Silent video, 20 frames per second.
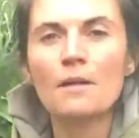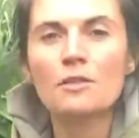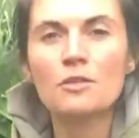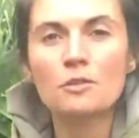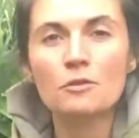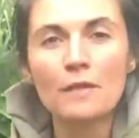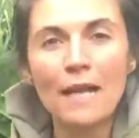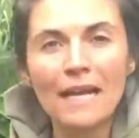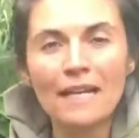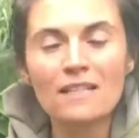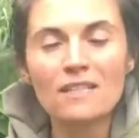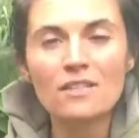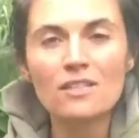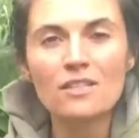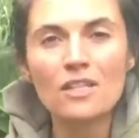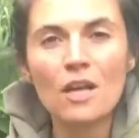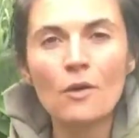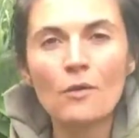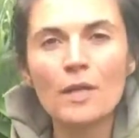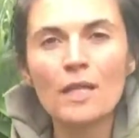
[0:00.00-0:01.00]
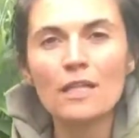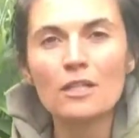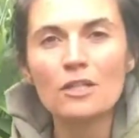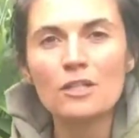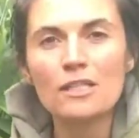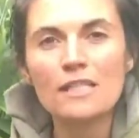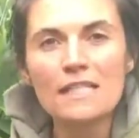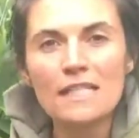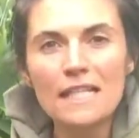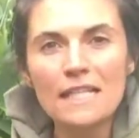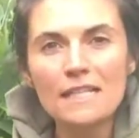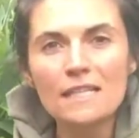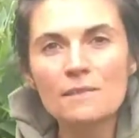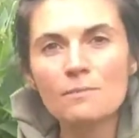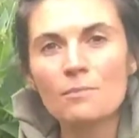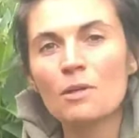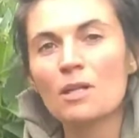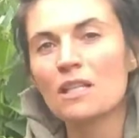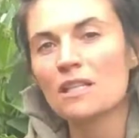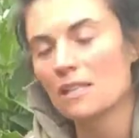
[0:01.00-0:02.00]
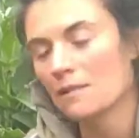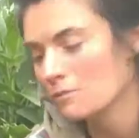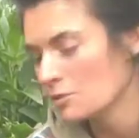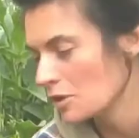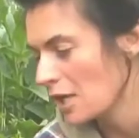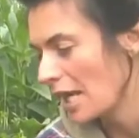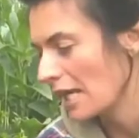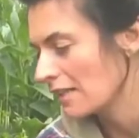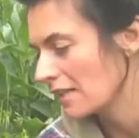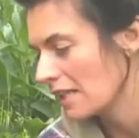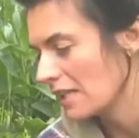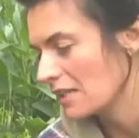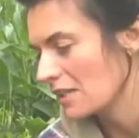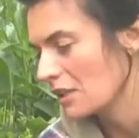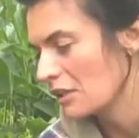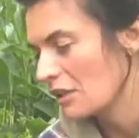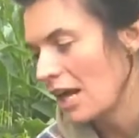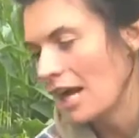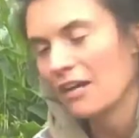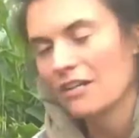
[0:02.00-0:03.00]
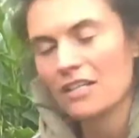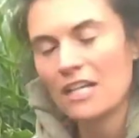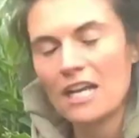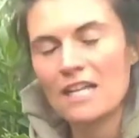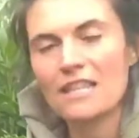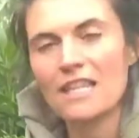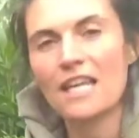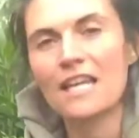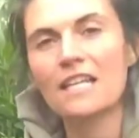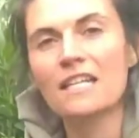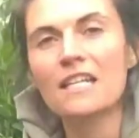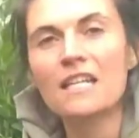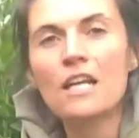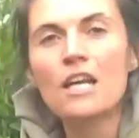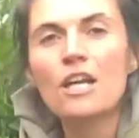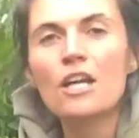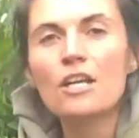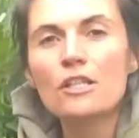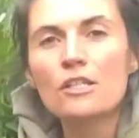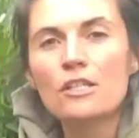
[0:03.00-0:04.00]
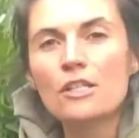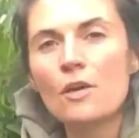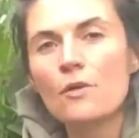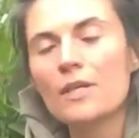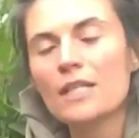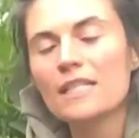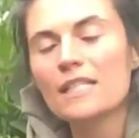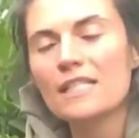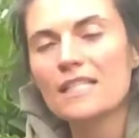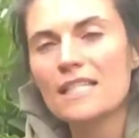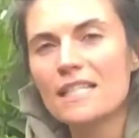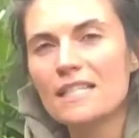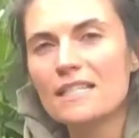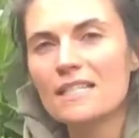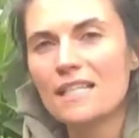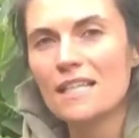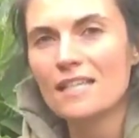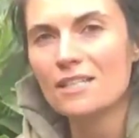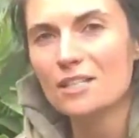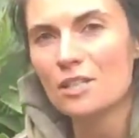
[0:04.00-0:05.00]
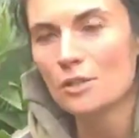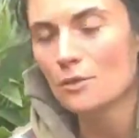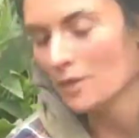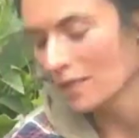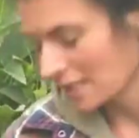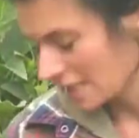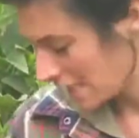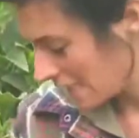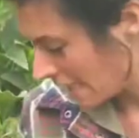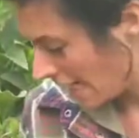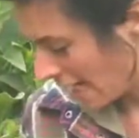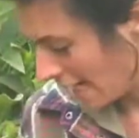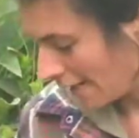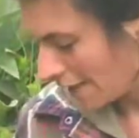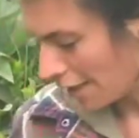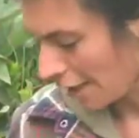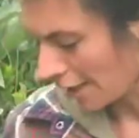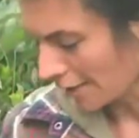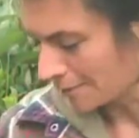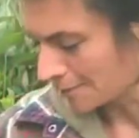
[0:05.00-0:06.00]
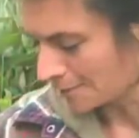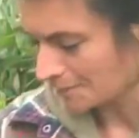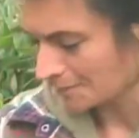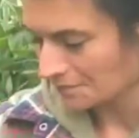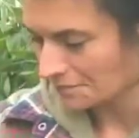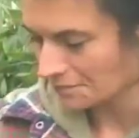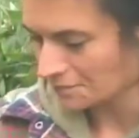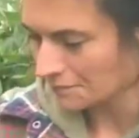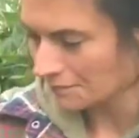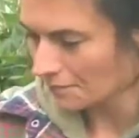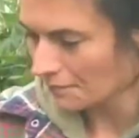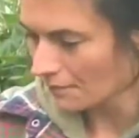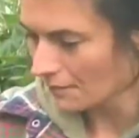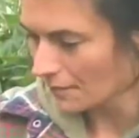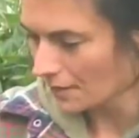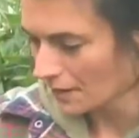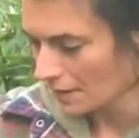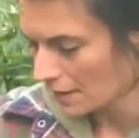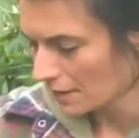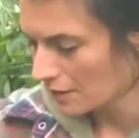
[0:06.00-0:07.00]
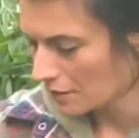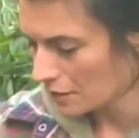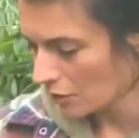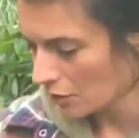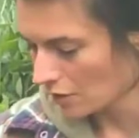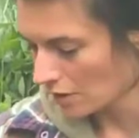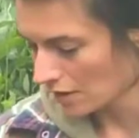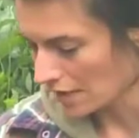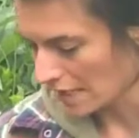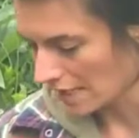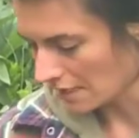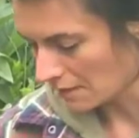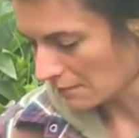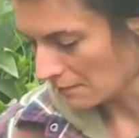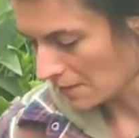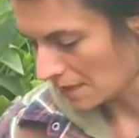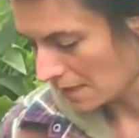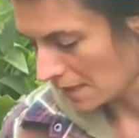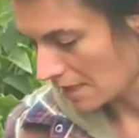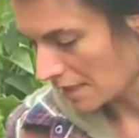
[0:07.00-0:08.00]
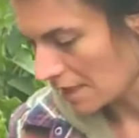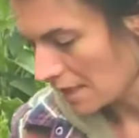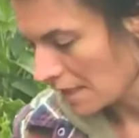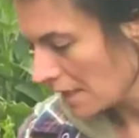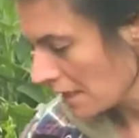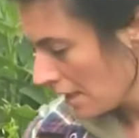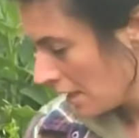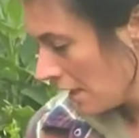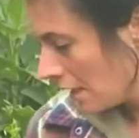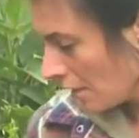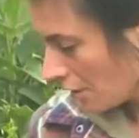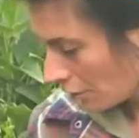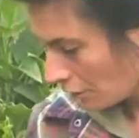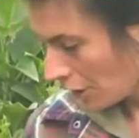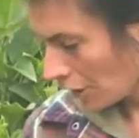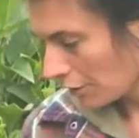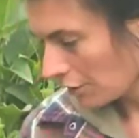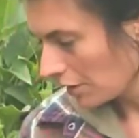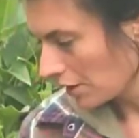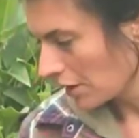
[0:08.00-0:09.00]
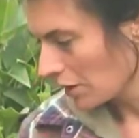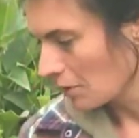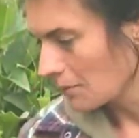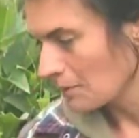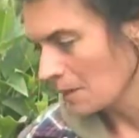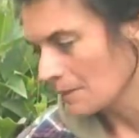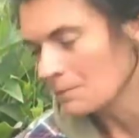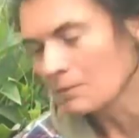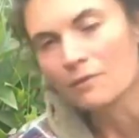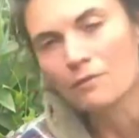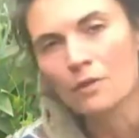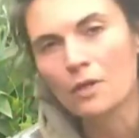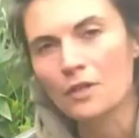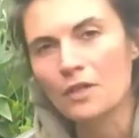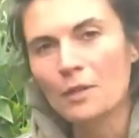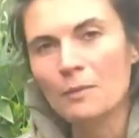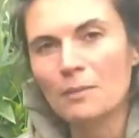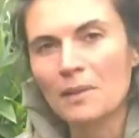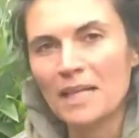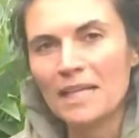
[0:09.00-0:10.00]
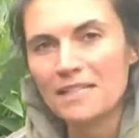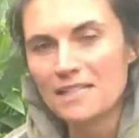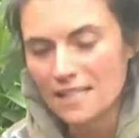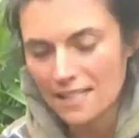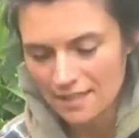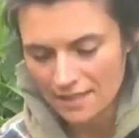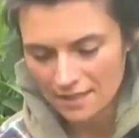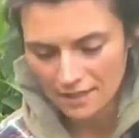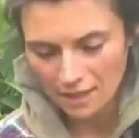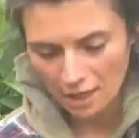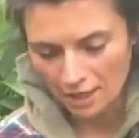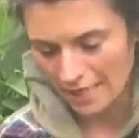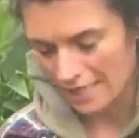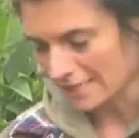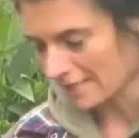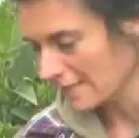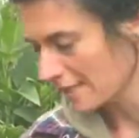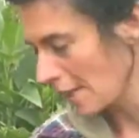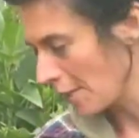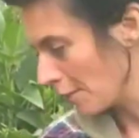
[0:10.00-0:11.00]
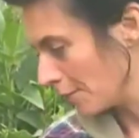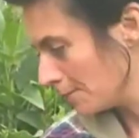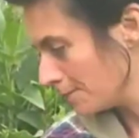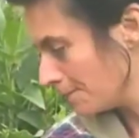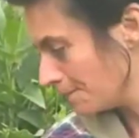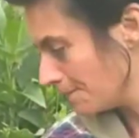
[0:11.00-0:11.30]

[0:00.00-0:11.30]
direct sowing your seeds, putting them directly in the ground, and then sowing seeds into a container so that they can be grown a little bit before they're planted. All right, so,